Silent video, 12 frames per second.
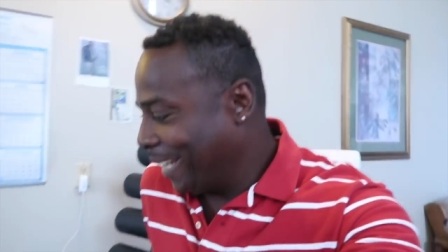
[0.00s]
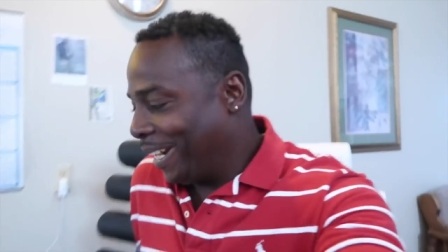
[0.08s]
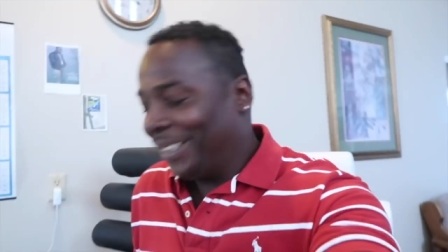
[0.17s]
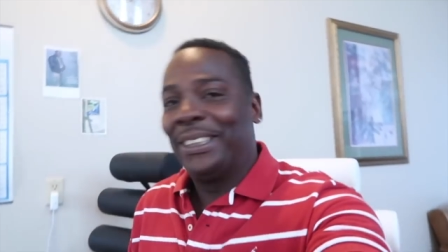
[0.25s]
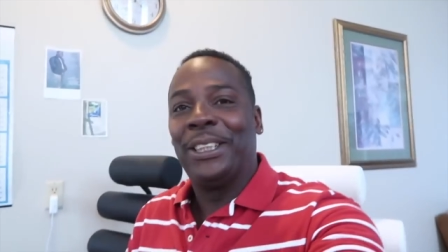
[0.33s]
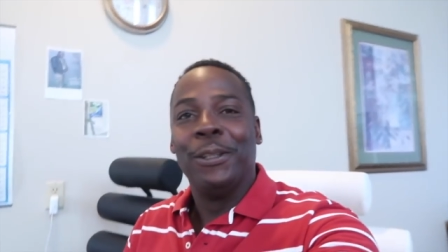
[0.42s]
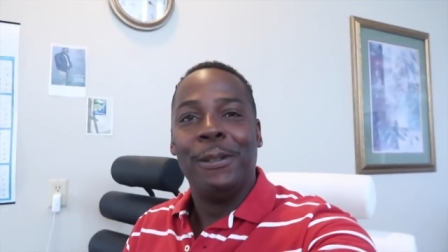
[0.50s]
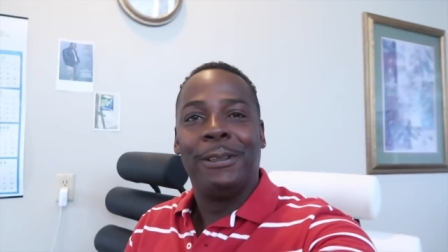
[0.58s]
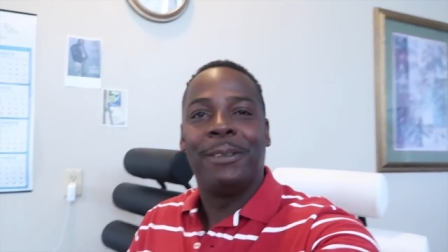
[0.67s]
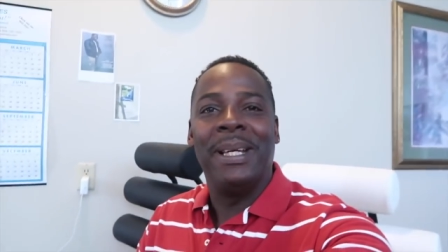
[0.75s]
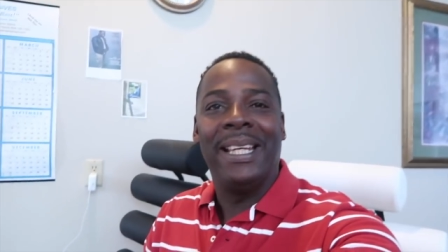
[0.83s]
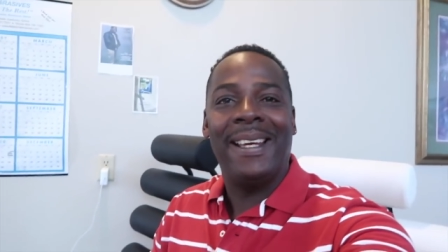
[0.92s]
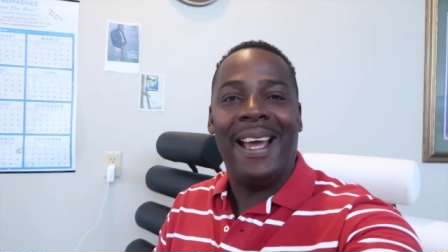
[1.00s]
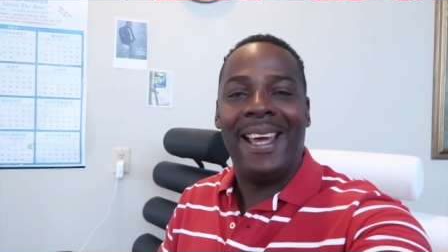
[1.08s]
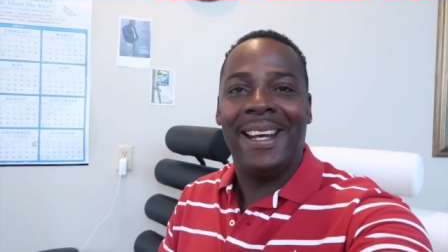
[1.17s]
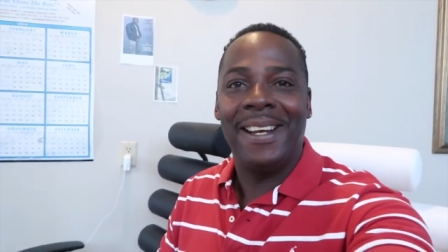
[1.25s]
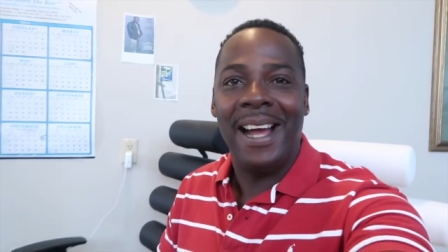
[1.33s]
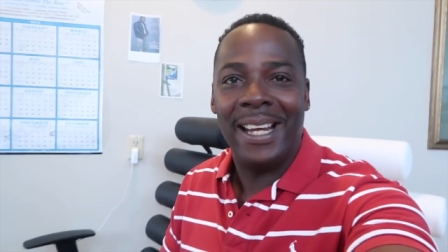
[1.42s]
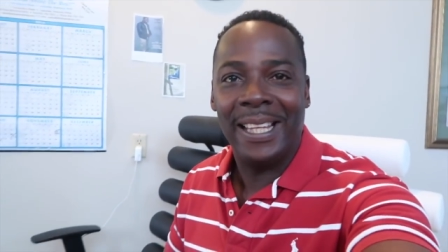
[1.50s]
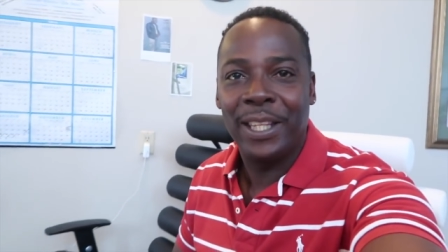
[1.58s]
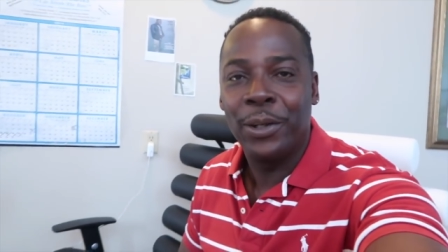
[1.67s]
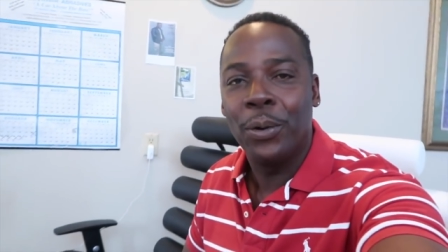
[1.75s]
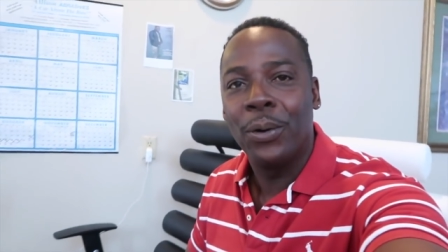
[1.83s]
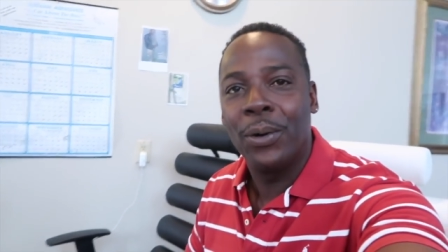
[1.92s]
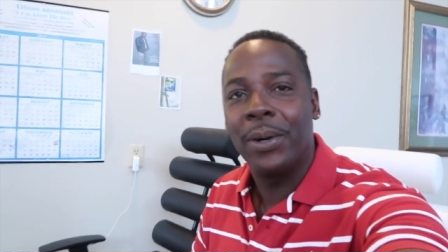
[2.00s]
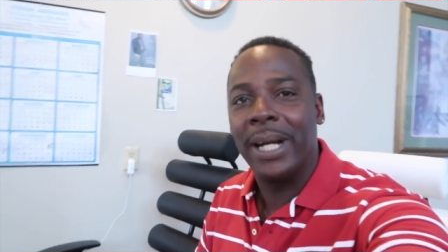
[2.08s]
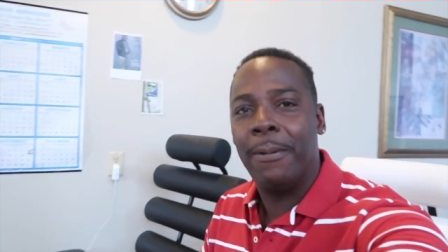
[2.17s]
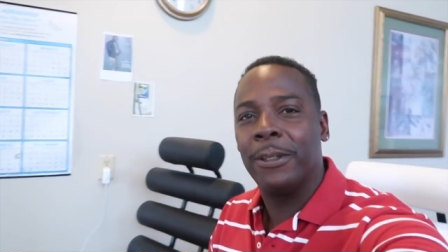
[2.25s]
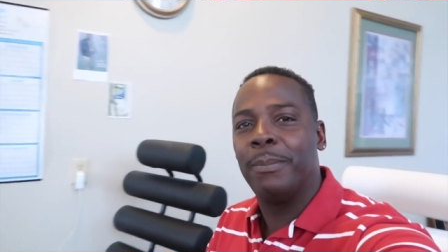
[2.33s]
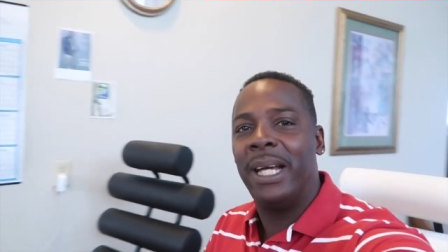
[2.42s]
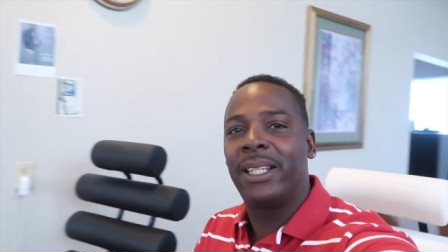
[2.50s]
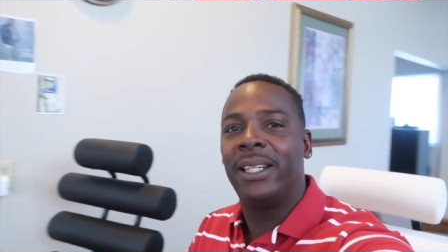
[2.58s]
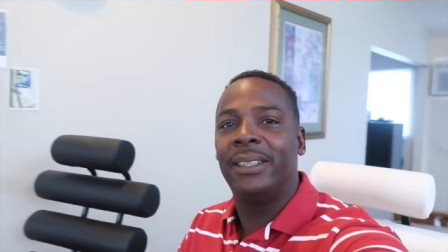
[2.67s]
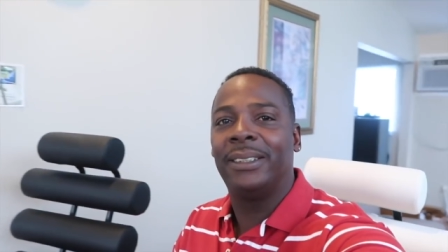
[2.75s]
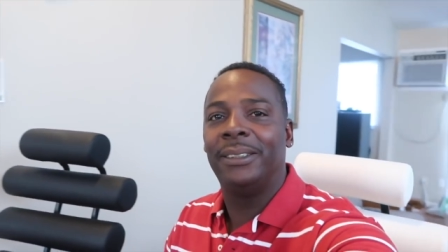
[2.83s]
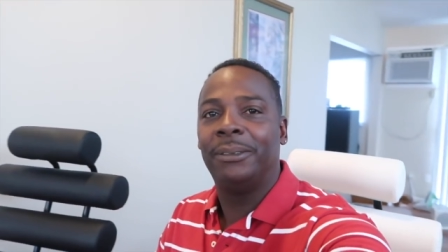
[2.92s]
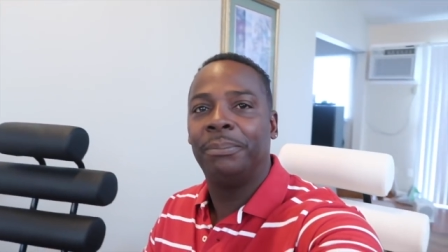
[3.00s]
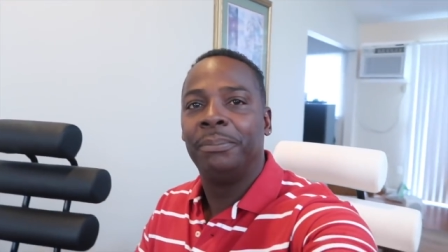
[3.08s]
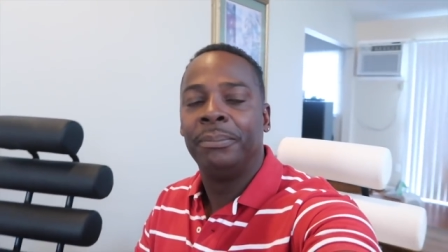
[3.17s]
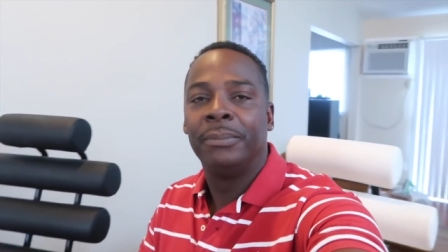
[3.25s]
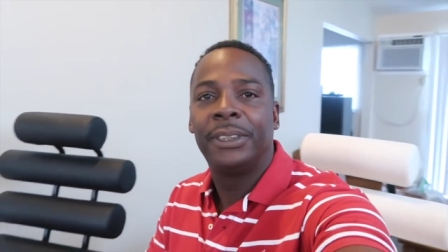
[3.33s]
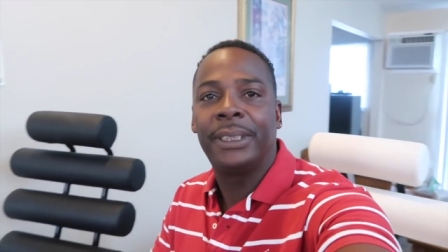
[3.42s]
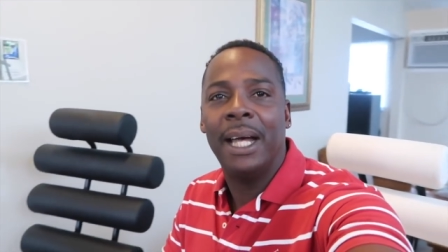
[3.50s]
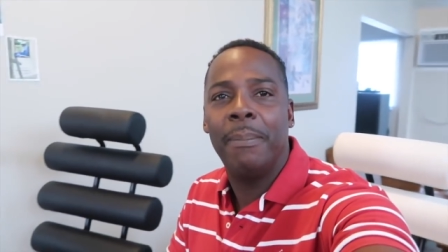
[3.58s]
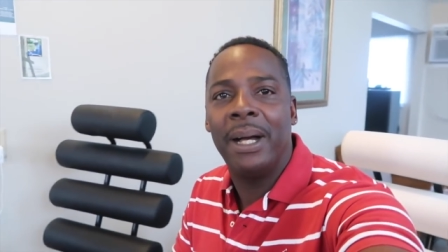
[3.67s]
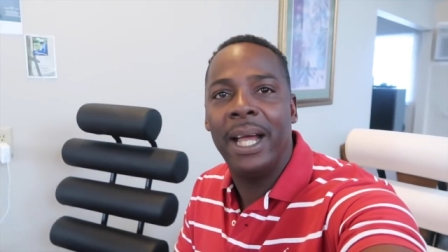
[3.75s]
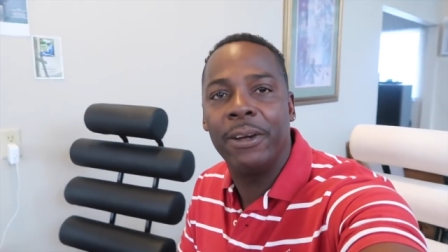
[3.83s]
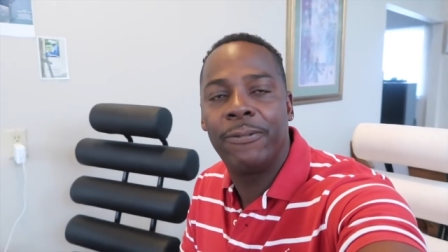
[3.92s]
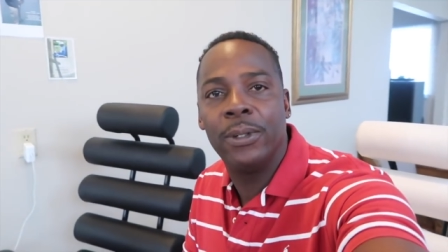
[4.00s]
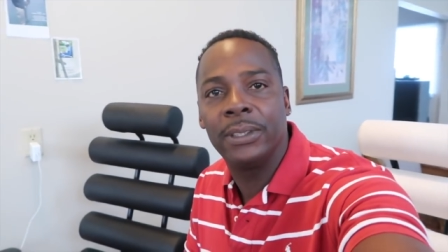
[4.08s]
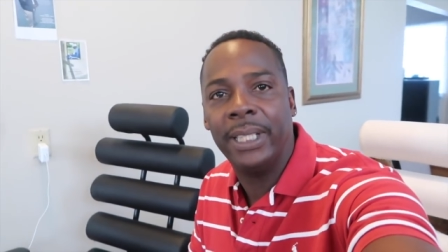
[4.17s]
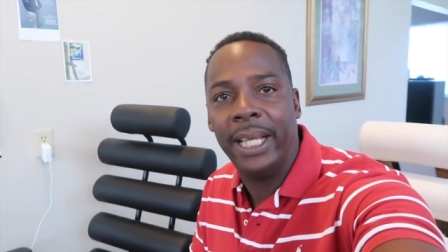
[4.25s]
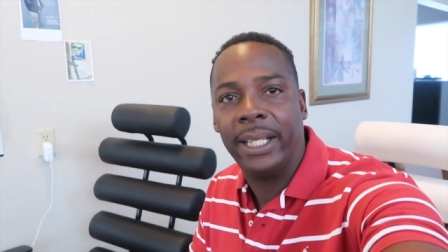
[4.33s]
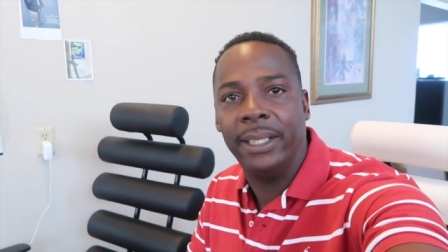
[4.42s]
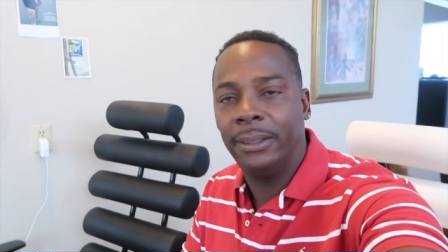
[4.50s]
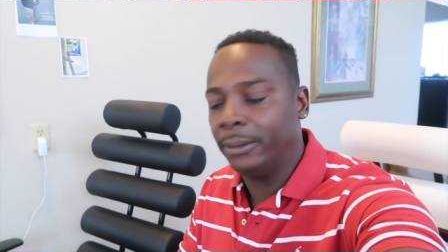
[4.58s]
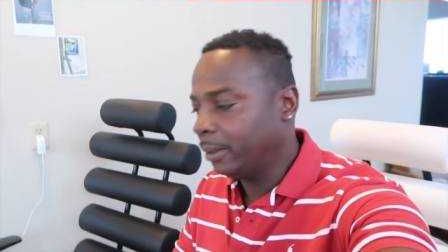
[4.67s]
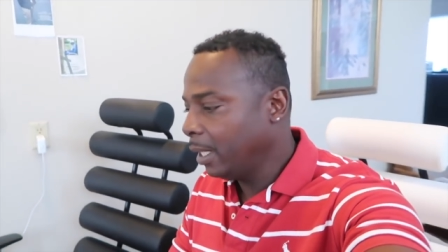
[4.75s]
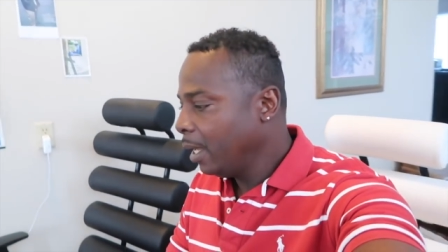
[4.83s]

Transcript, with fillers: gotta excuse me. I had a knock at the door. That was my cousin. Stop by here for a second.